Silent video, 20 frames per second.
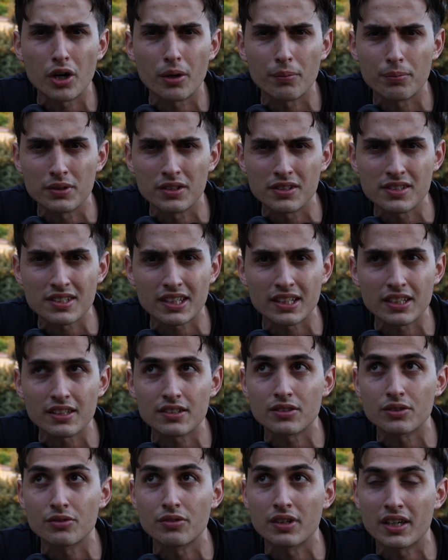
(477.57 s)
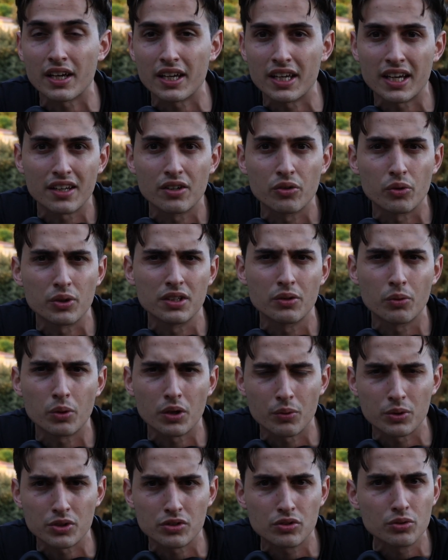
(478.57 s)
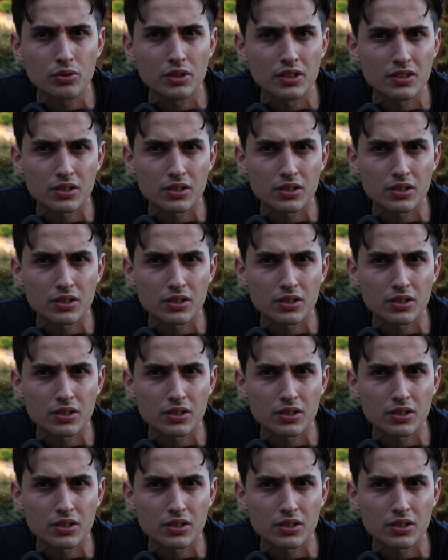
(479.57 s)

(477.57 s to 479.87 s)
up in the sky, so he had no idea what I was doing.